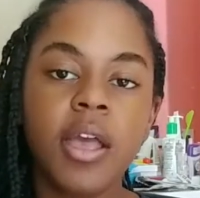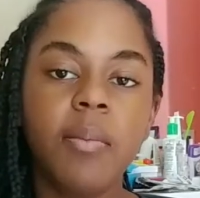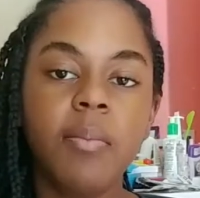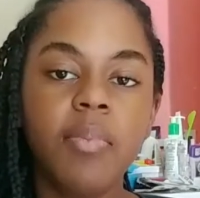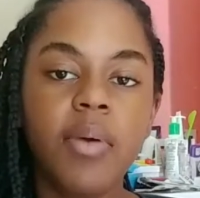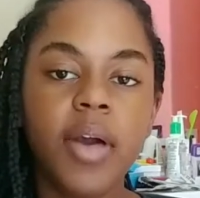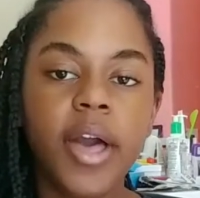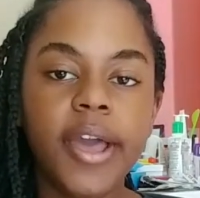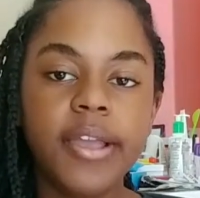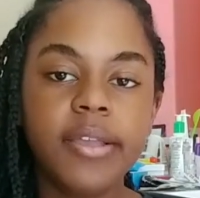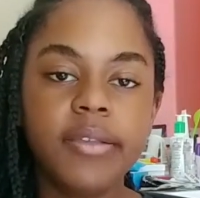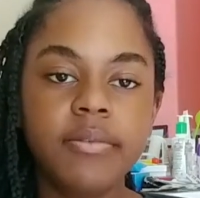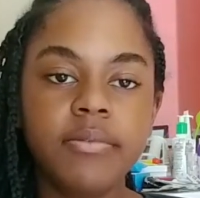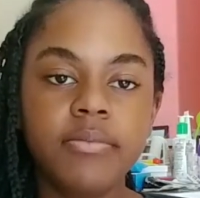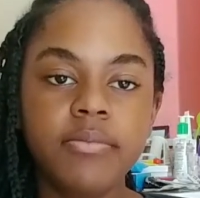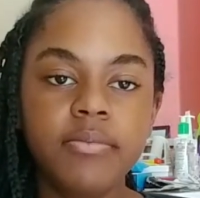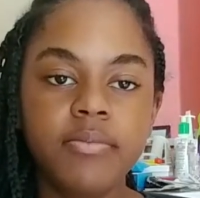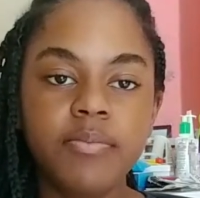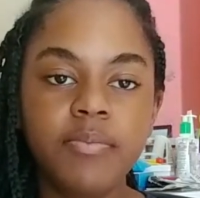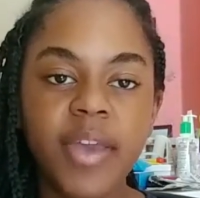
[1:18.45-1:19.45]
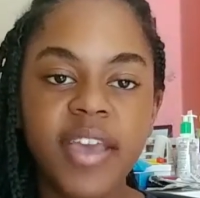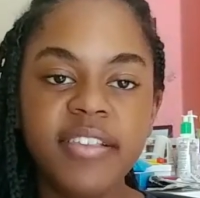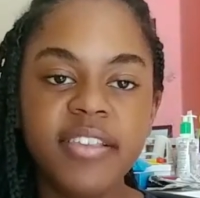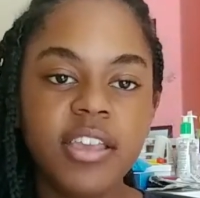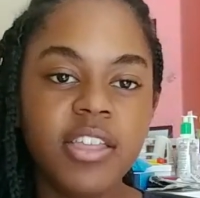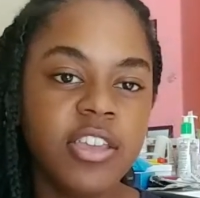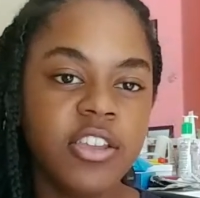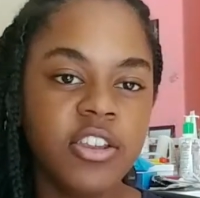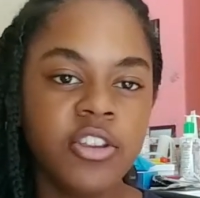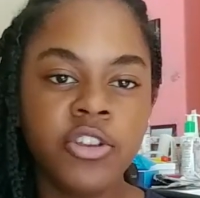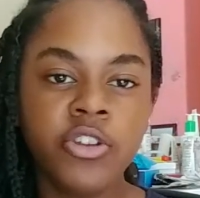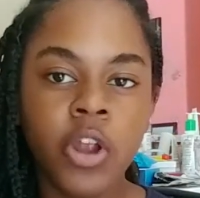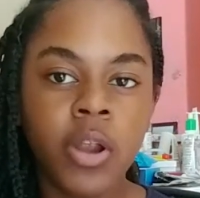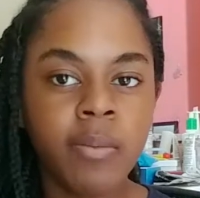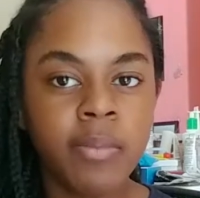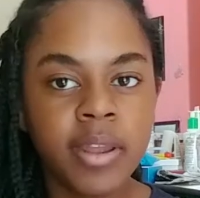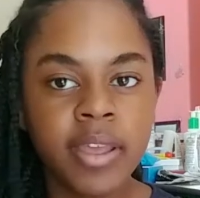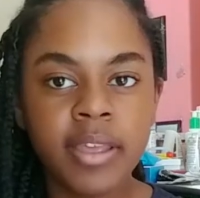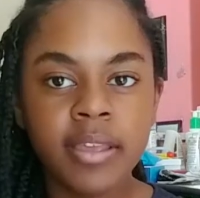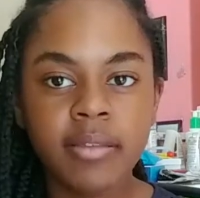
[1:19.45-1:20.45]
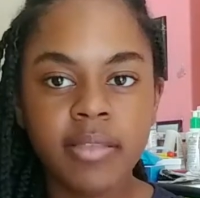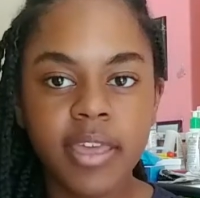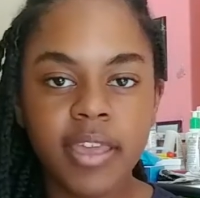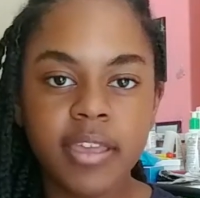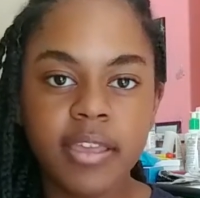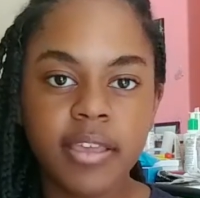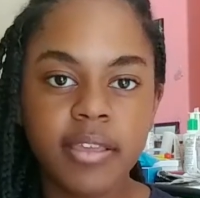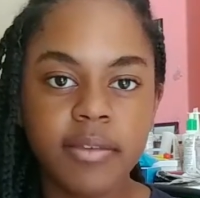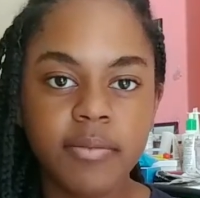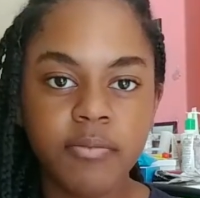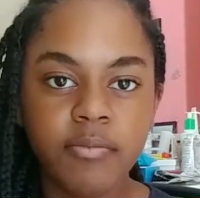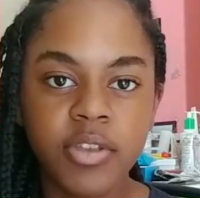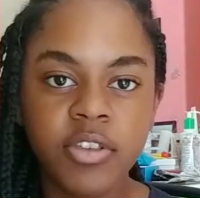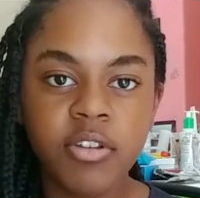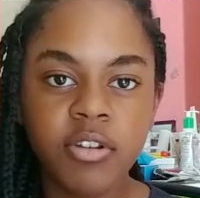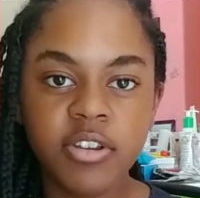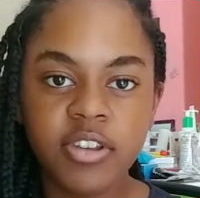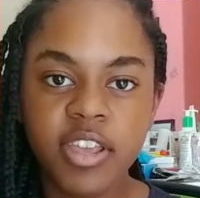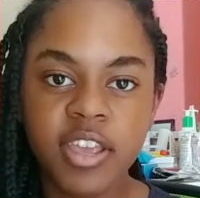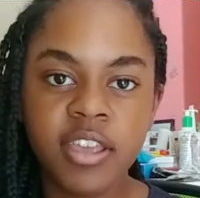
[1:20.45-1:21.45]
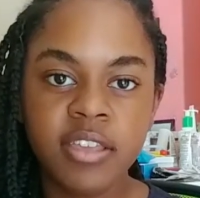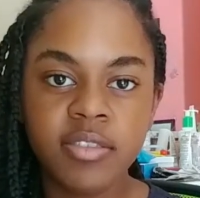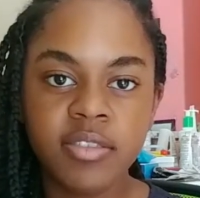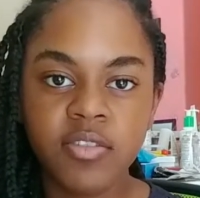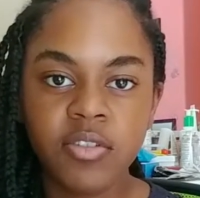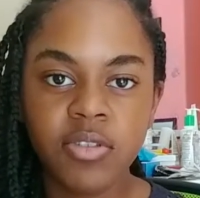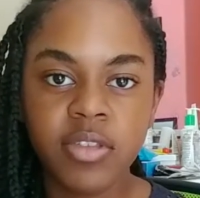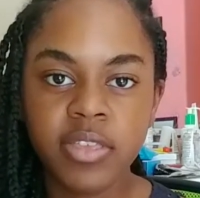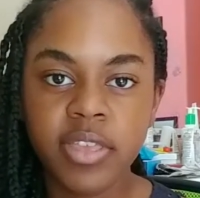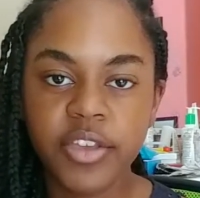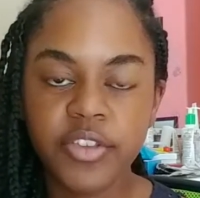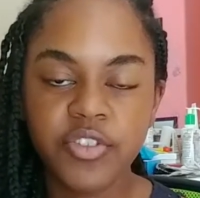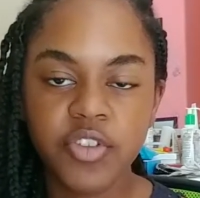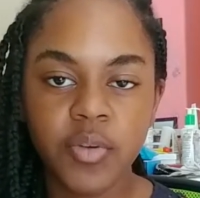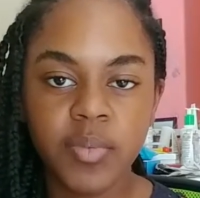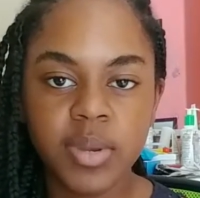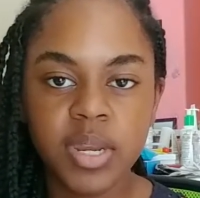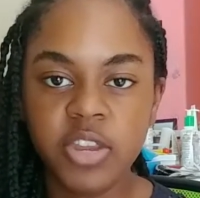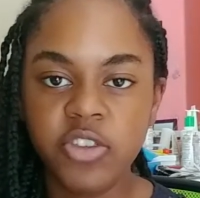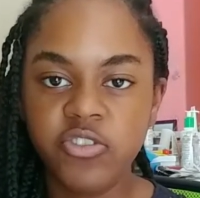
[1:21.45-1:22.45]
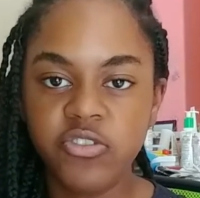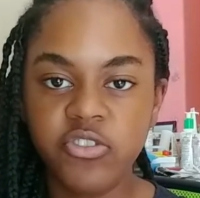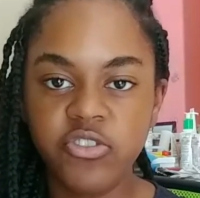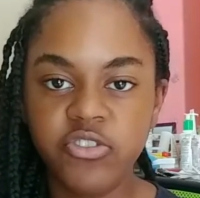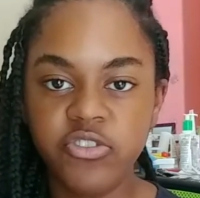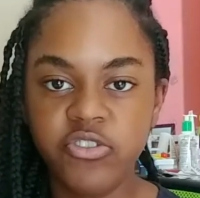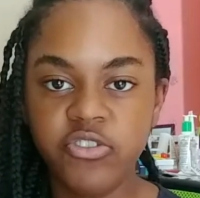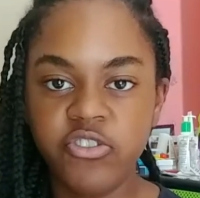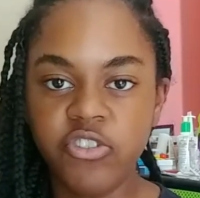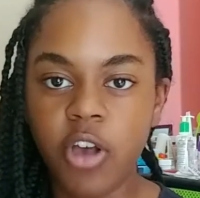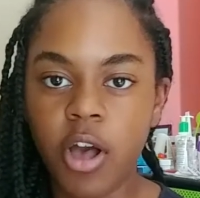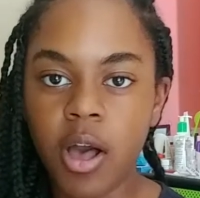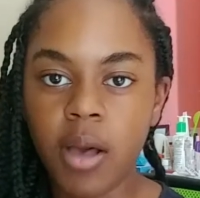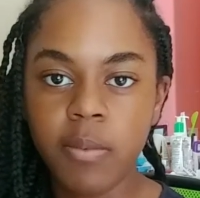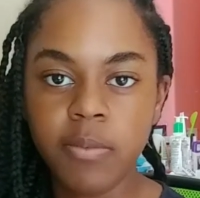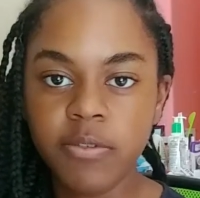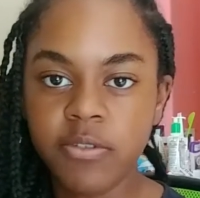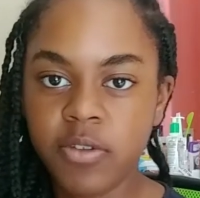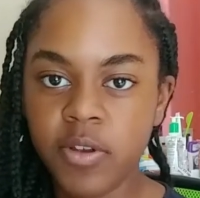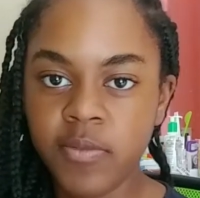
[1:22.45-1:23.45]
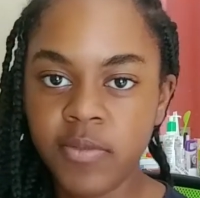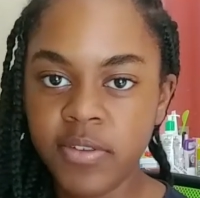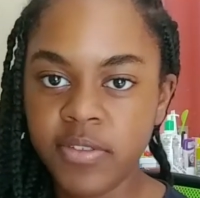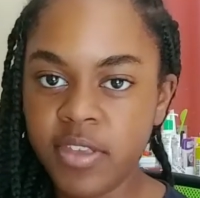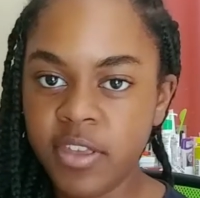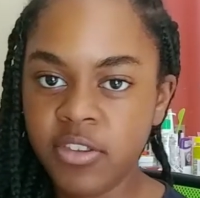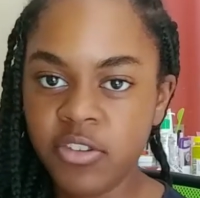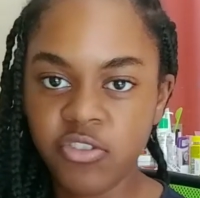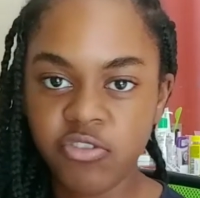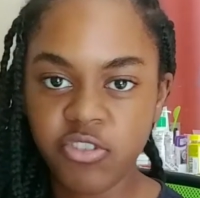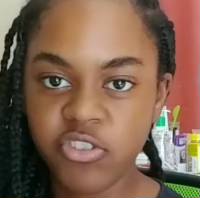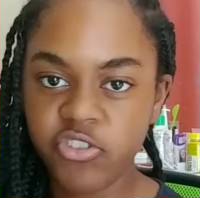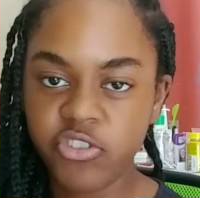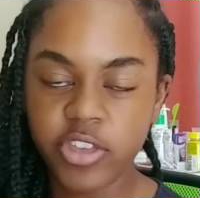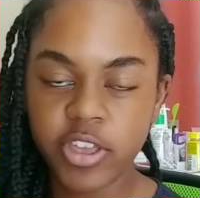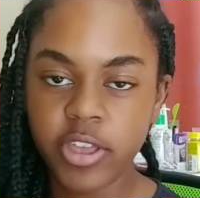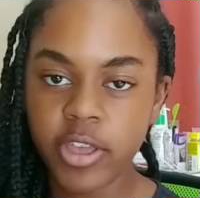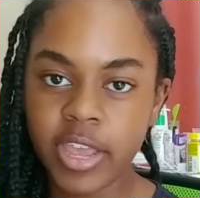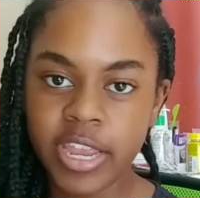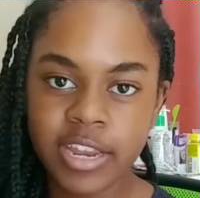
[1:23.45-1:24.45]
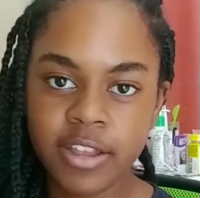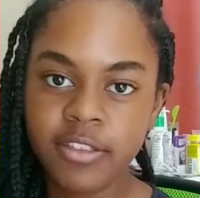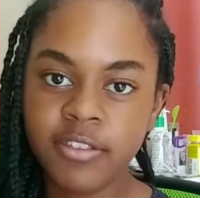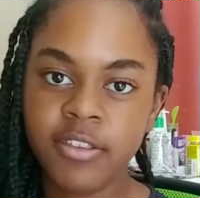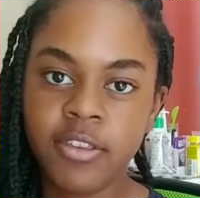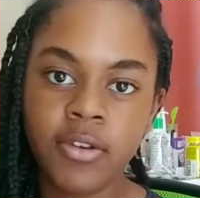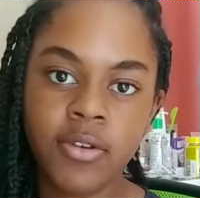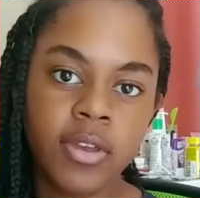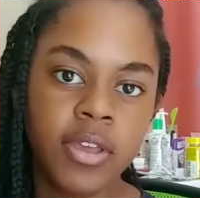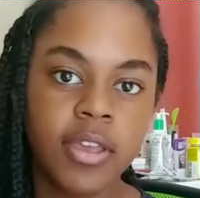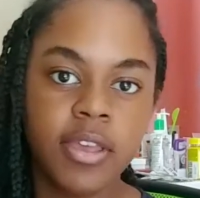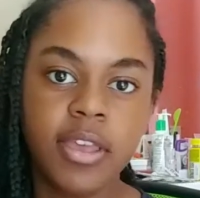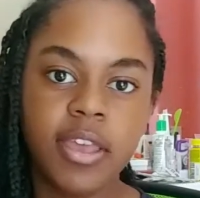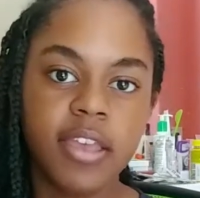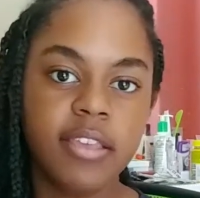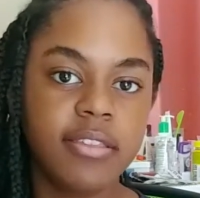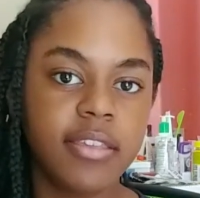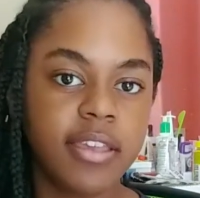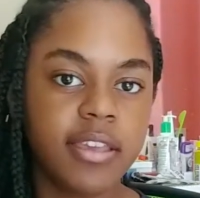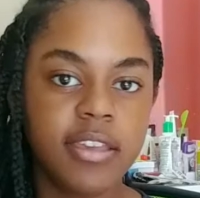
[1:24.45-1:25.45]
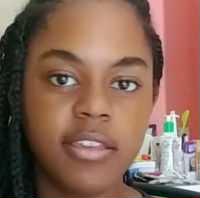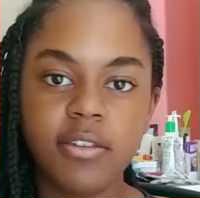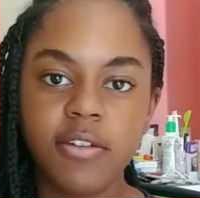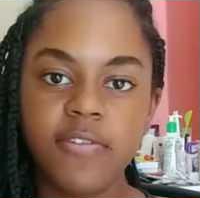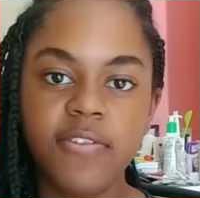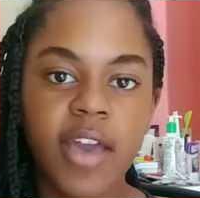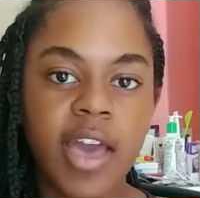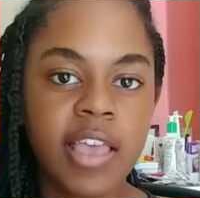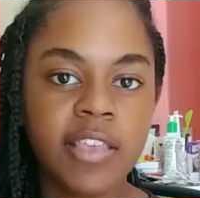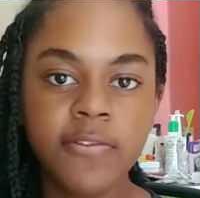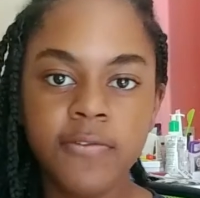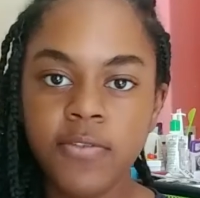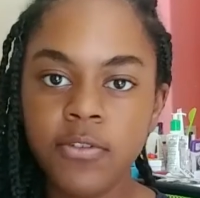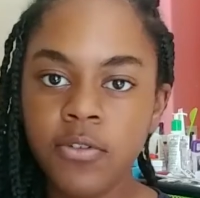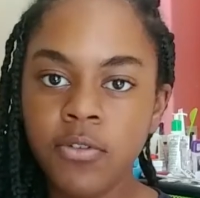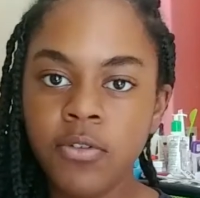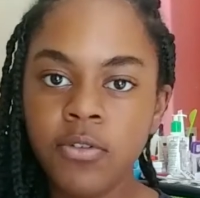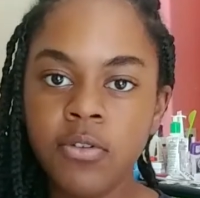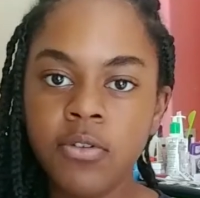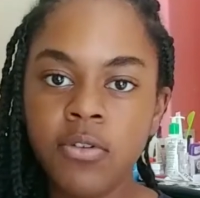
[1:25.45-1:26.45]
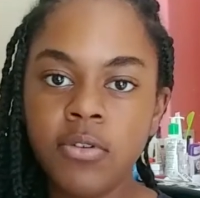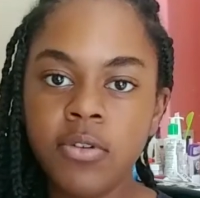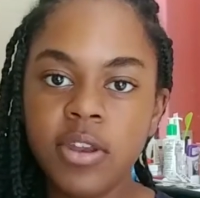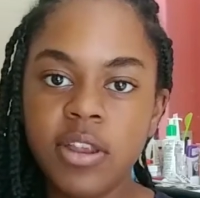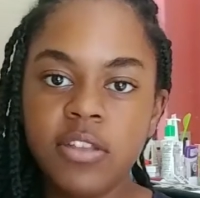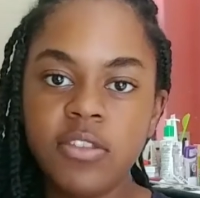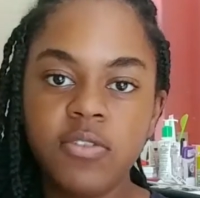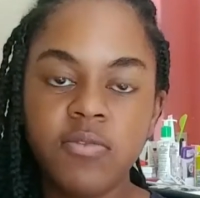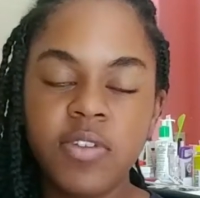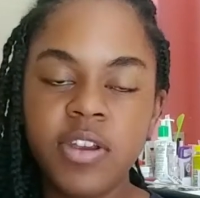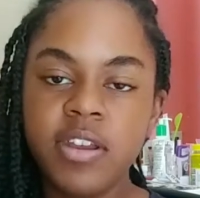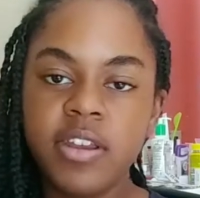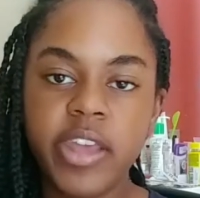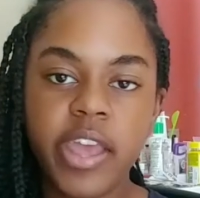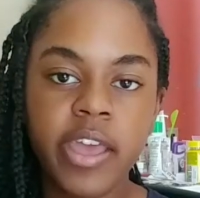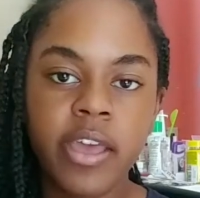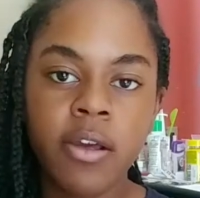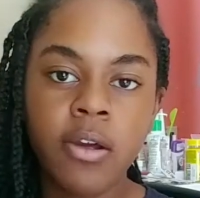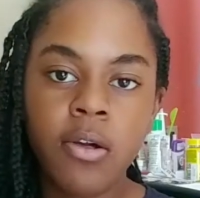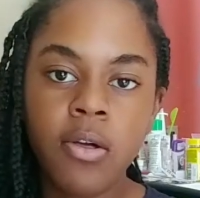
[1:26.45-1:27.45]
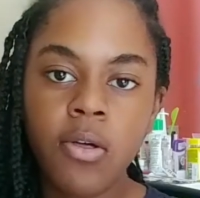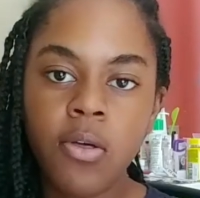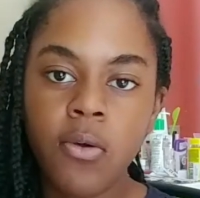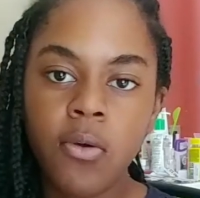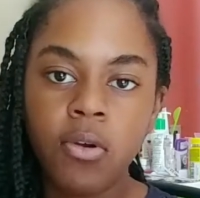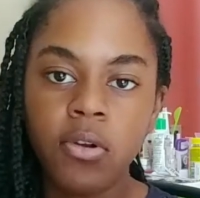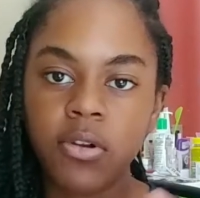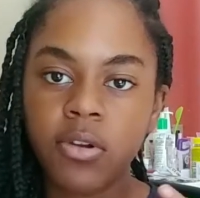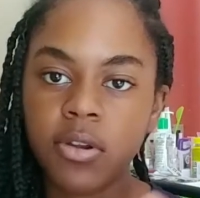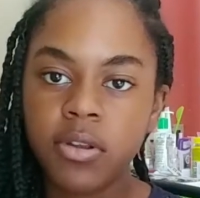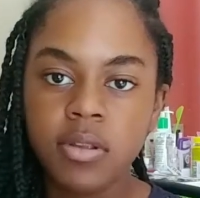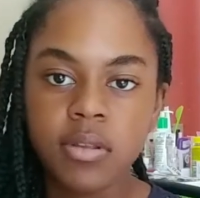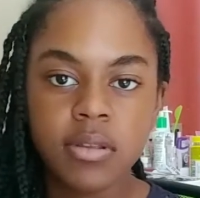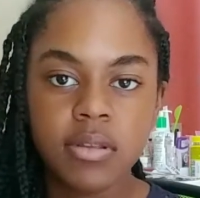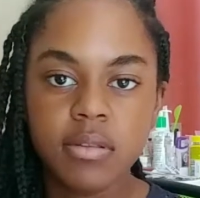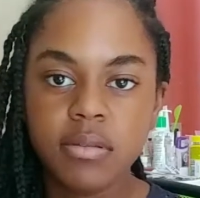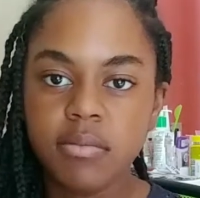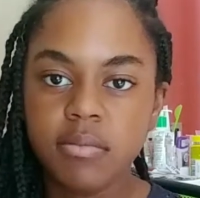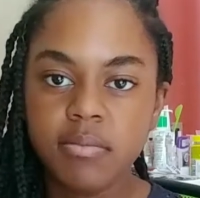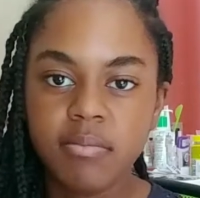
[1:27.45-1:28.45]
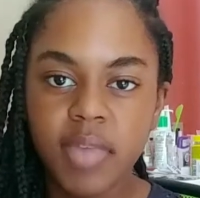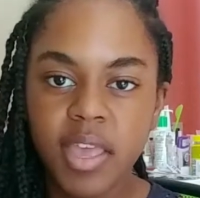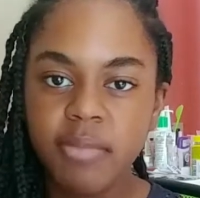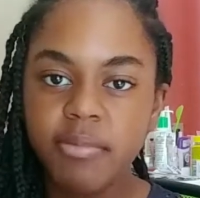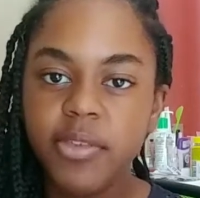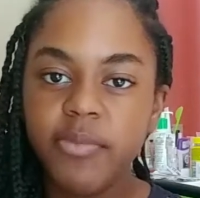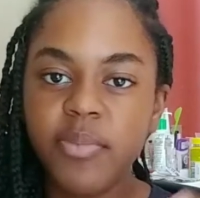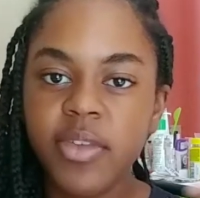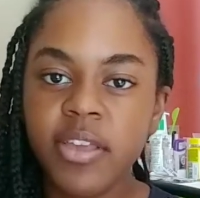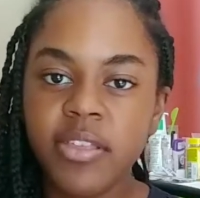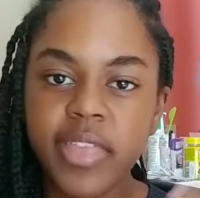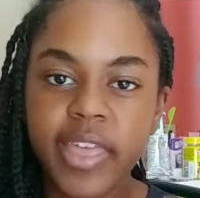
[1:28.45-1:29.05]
but basically determining, like, when you're a teen, there's only like so many job service industries you can get into. It's like either fast food, it's retail, or maybe being